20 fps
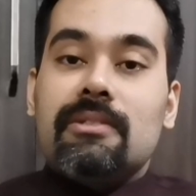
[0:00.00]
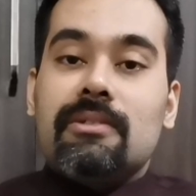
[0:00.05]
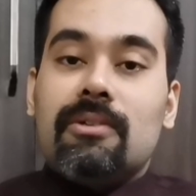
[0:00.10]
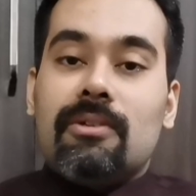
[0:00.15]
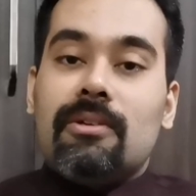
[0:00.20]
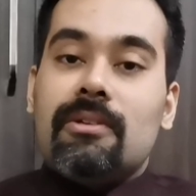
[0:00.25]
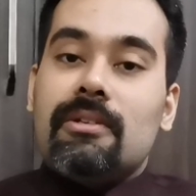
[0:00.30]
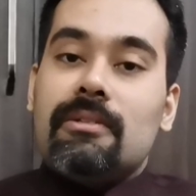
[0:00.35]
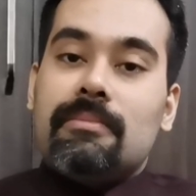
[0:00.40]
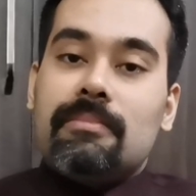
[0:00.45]

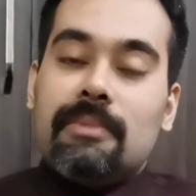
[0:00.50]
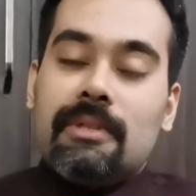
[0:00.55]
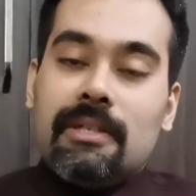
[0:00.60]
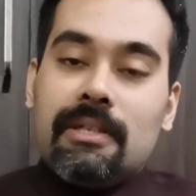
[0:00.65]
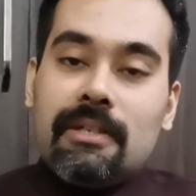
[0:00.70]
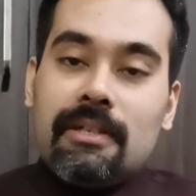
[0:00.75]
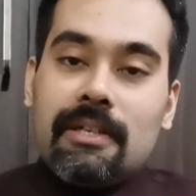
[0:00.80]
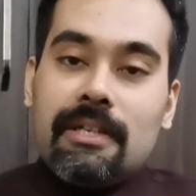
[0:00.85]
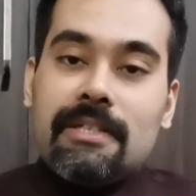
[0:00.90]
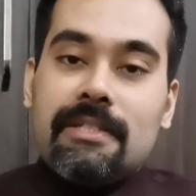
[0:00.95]
or
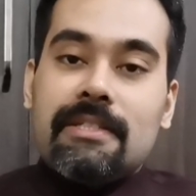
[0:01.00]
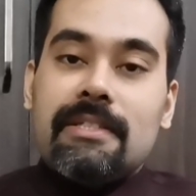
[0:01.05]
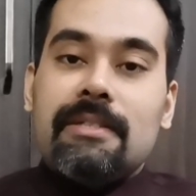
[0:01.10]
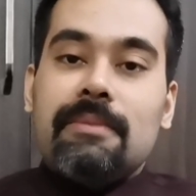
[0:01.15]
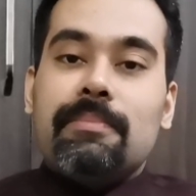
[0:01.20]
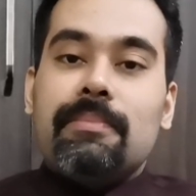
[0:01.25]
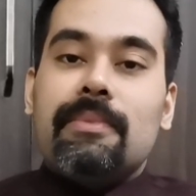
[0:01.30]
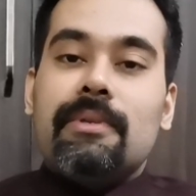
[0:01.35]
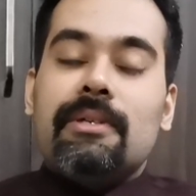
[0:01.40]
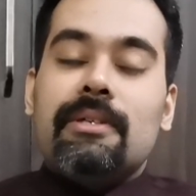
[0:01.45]
let's
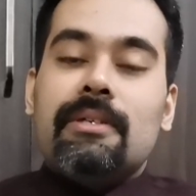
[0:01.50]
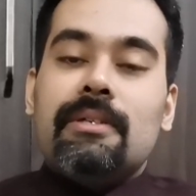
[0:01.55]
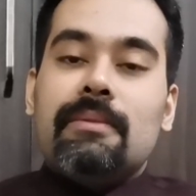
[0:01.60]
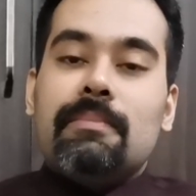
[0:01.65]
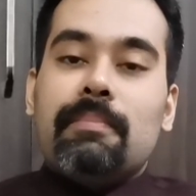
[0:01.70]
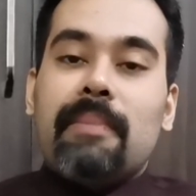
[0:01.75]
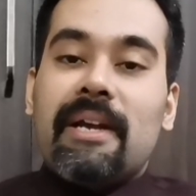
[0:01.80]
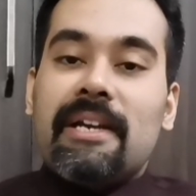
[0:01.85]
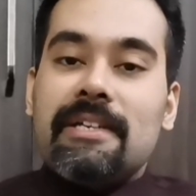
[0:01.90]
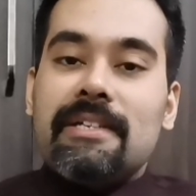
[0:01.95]
say
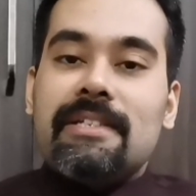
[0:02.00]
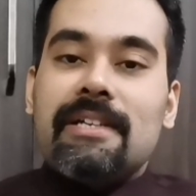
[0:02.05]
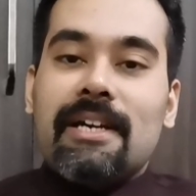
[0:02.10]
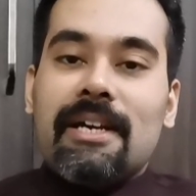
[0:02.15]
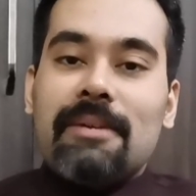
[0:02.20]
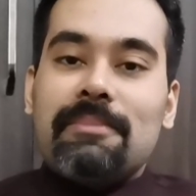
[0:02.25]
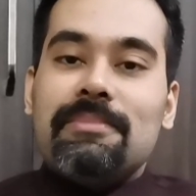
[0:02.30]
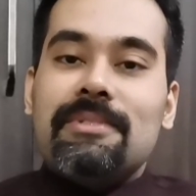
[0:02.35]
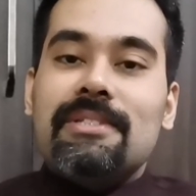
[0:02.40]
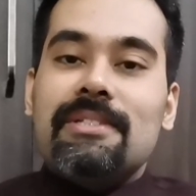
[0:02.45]
many
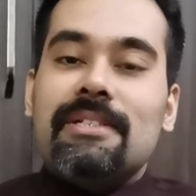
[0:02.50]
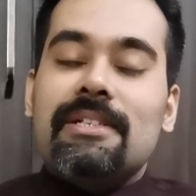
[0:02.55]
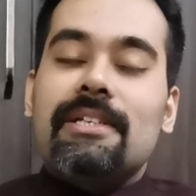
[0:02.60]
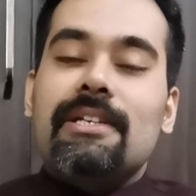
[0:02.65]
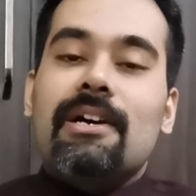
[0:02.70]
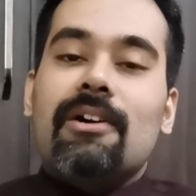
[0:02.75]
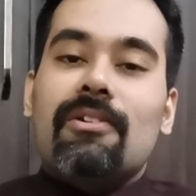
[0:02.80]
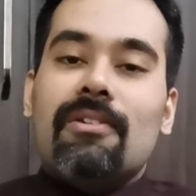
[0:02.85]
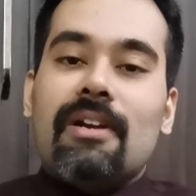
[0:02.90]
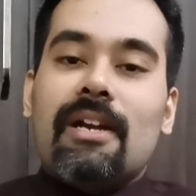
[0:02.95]
times
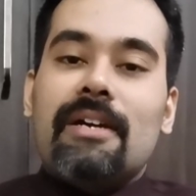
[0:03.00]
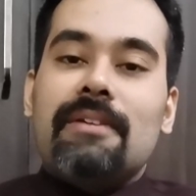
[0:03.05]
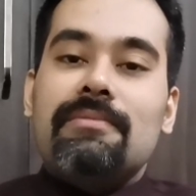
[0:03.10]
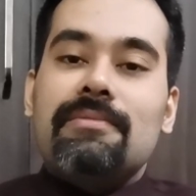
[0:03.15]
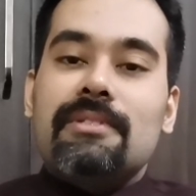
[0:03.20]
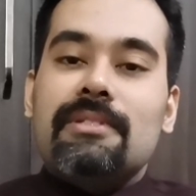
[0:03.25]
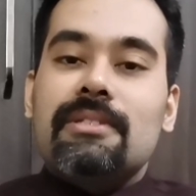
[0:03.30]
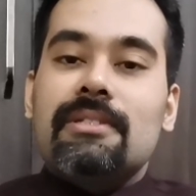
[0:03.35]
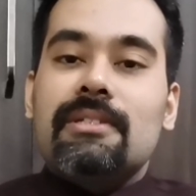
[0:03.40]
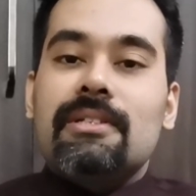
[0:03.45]
in our
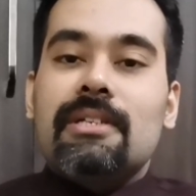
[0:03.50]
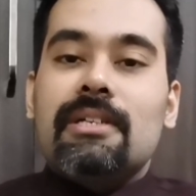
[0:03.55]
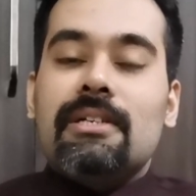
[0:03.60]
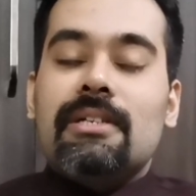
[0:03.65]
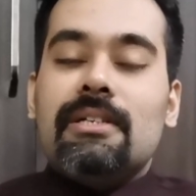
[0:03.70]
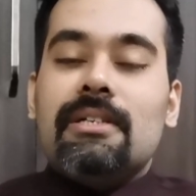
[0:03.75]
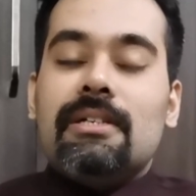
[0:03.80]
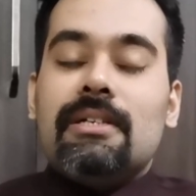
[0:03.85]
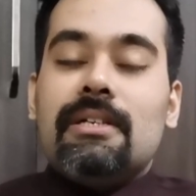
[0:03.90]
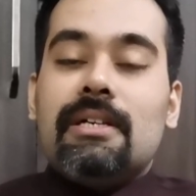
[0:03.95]
lives.
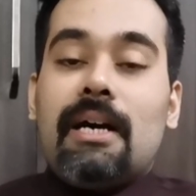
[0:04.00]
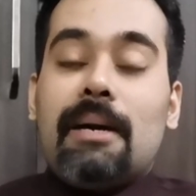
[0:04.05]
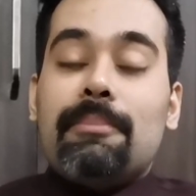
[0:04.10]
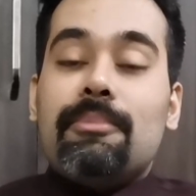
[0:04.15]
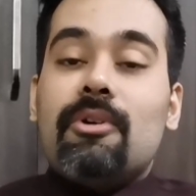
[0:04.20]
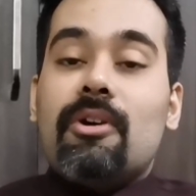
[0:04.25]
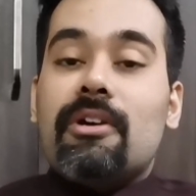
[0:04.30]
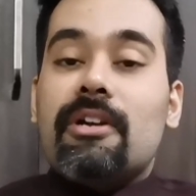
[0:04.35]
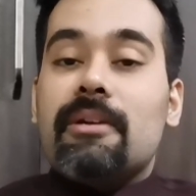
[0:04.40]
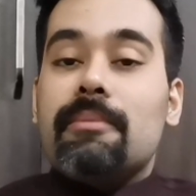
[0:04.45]
I'm
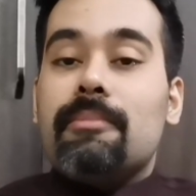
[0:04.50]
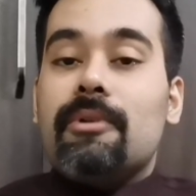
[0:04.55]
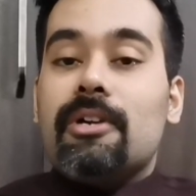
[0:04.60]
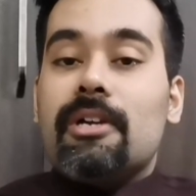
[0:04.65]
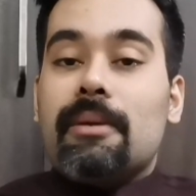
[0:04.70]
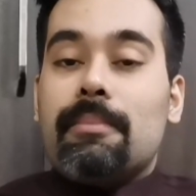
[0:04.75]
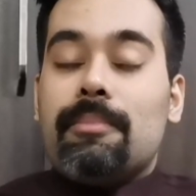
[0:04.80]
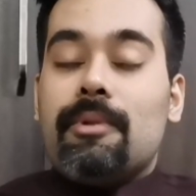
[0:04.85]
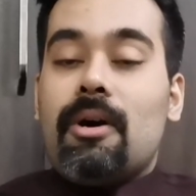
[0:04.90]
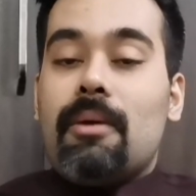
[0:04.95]
talking
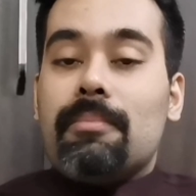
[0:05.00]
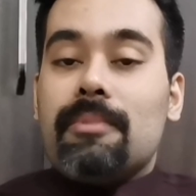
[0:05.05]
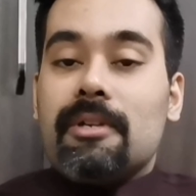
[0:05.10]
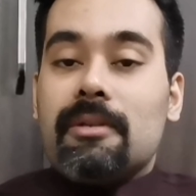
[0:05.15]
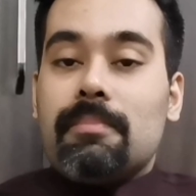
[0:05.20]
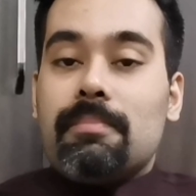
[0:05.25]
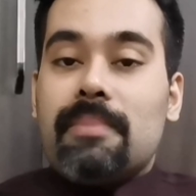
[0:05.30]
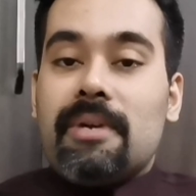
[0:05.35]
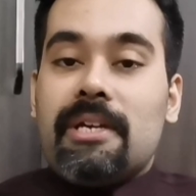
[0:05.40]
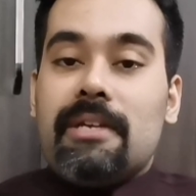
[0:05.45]
about
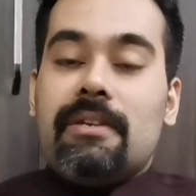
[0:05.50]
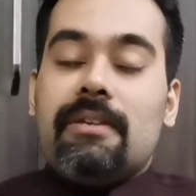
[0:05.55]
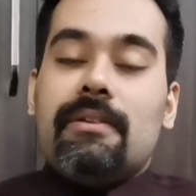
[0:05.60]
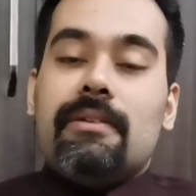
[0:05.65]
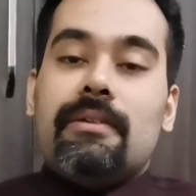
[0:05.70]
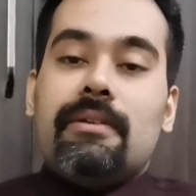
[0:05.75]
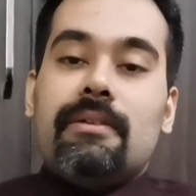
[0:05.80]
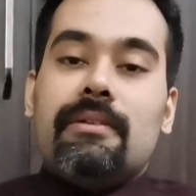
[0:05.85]
abdominal pain.